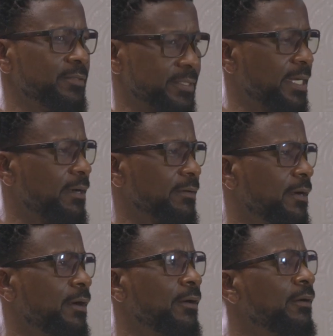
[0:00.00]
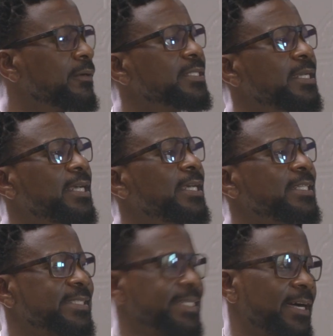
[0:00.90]
hotel called
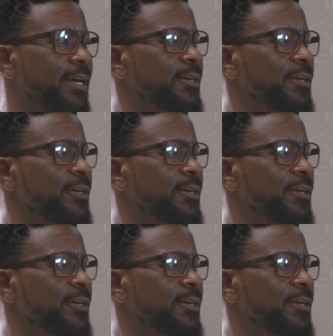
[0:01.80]
Star